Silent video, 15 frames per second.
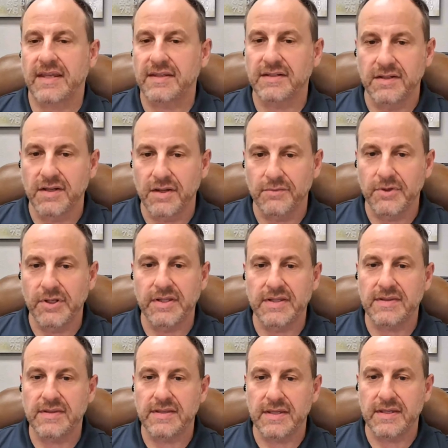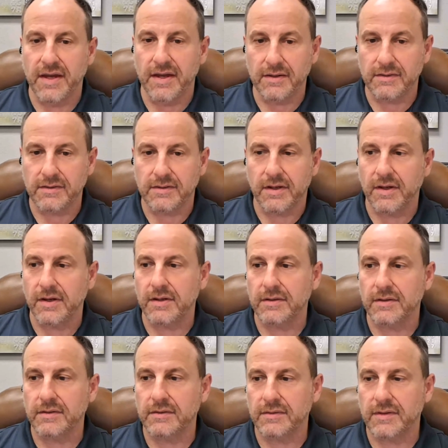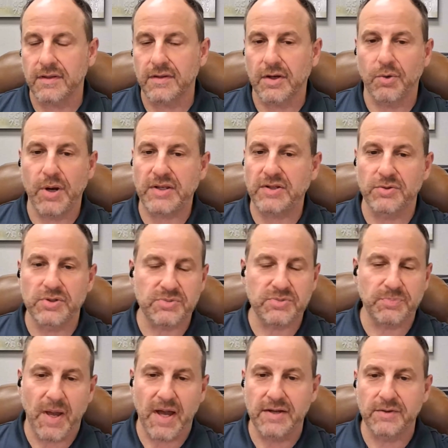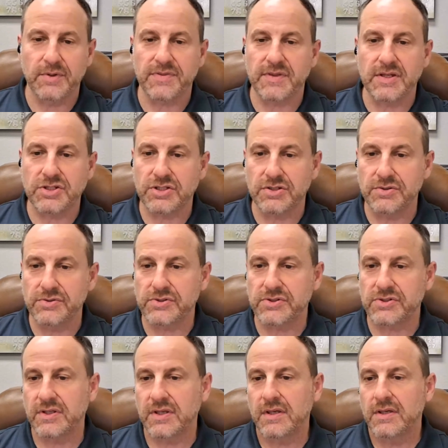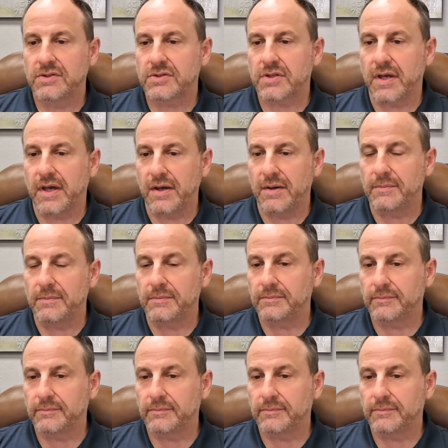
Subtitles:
second to none, really. They're quick to respond with issues, troubleshooting